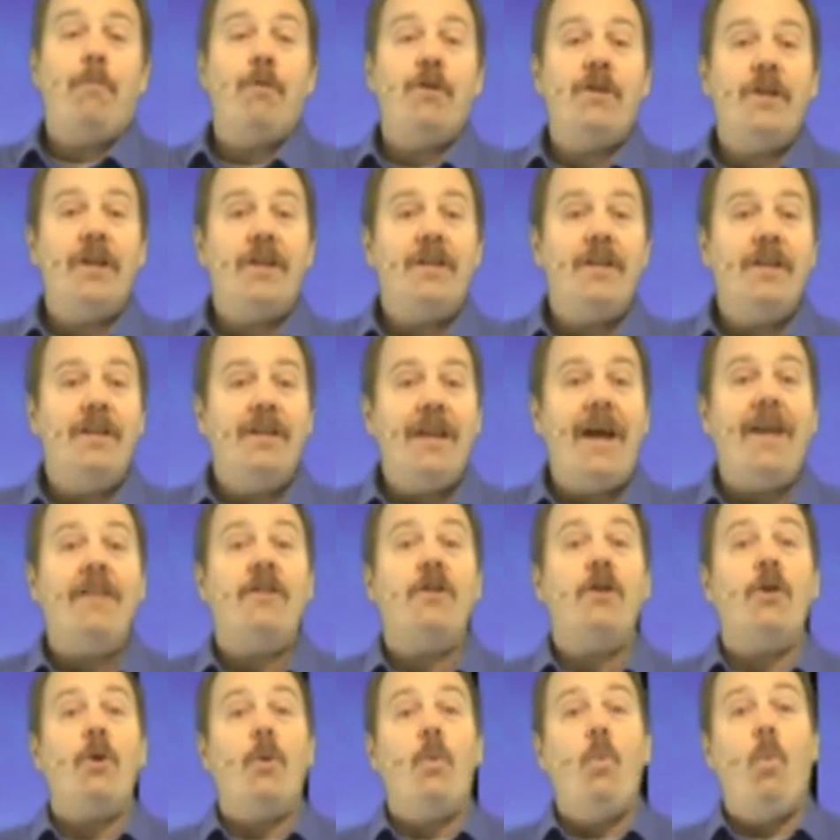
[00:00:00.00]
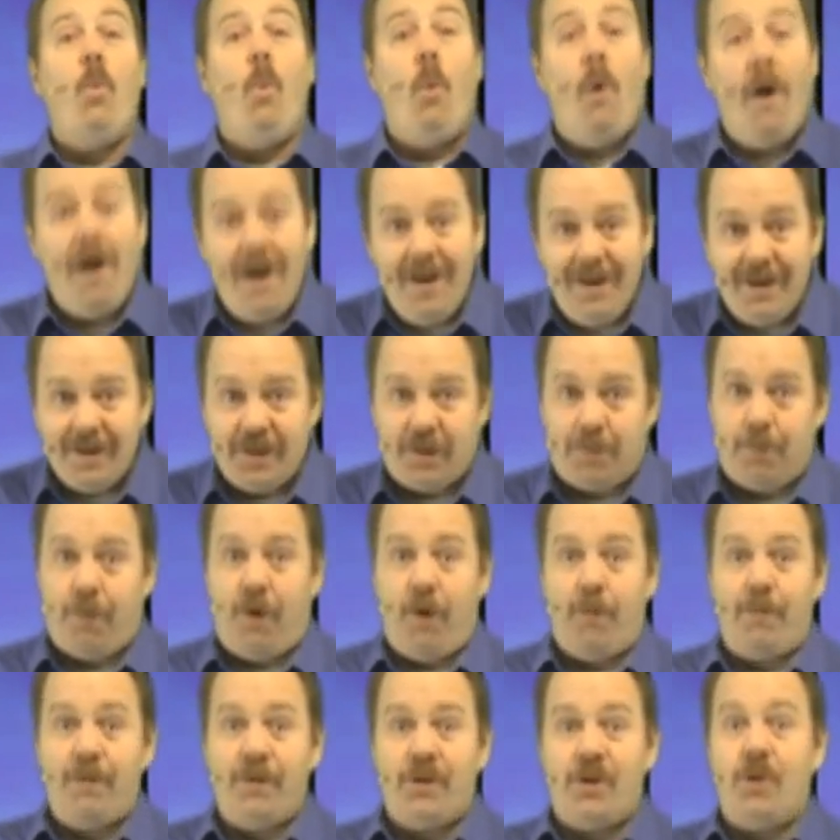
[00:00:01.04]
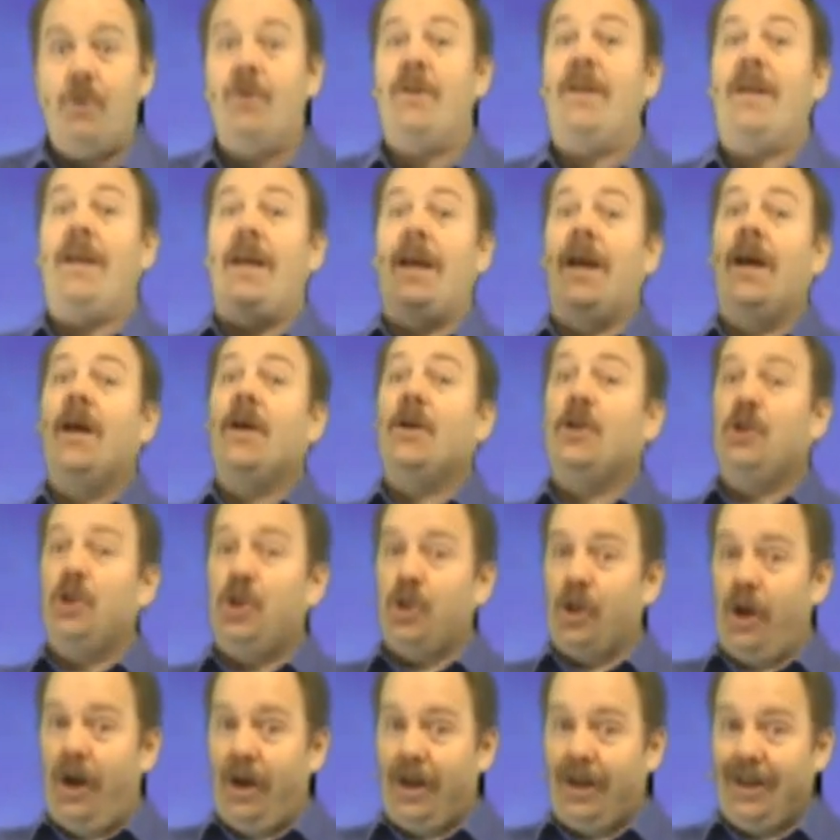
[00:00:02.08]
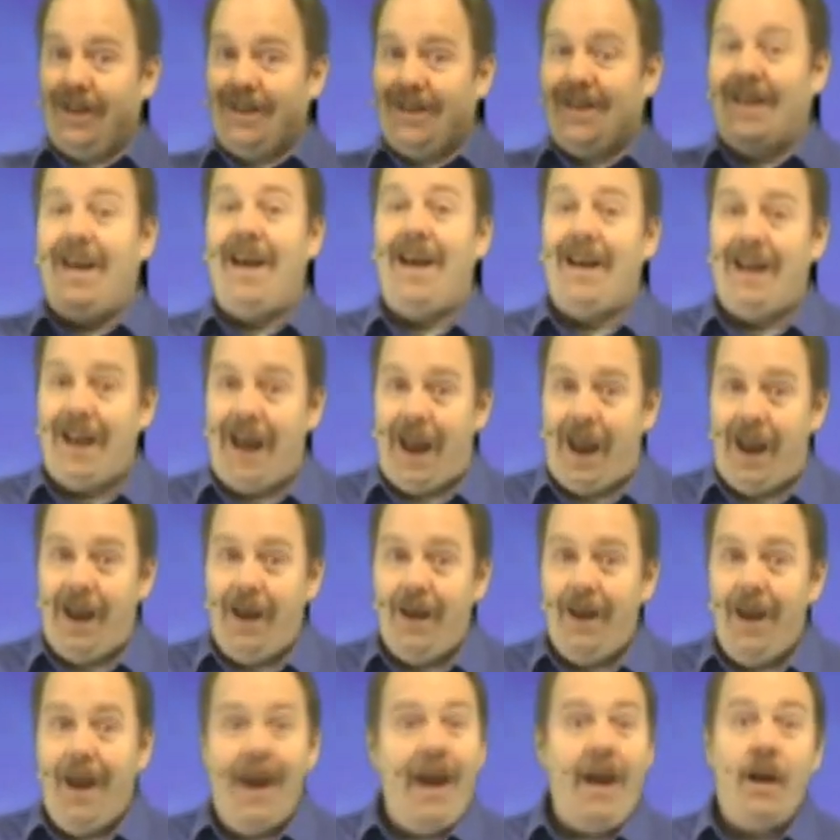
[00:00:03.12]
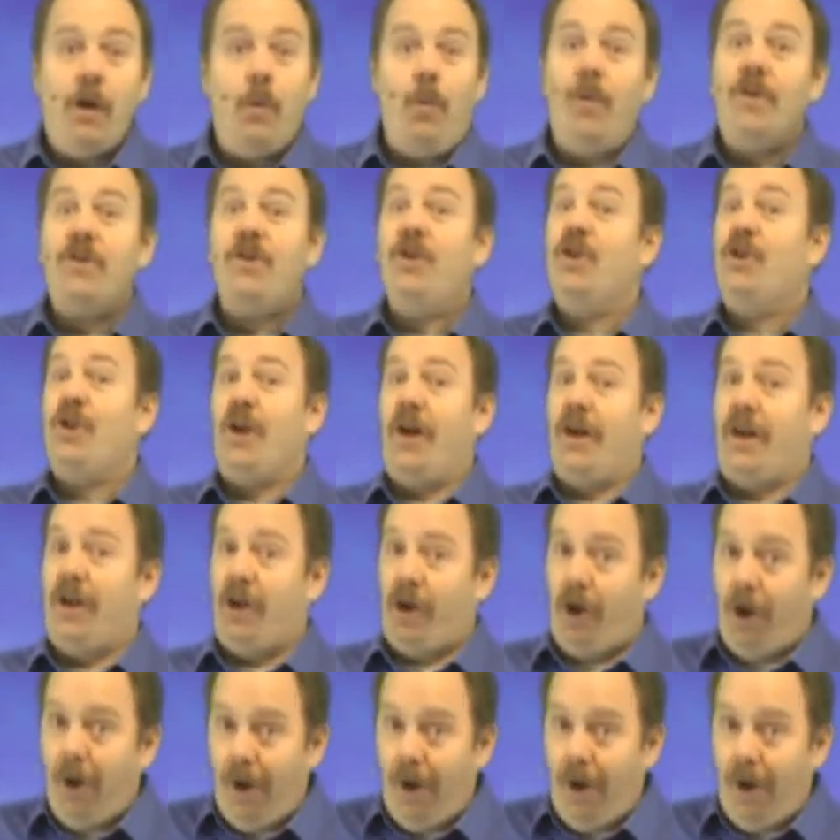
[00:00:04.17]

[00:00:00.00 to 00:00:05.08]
predicted that there was purpose to the junk DNA, and it wasn't junk at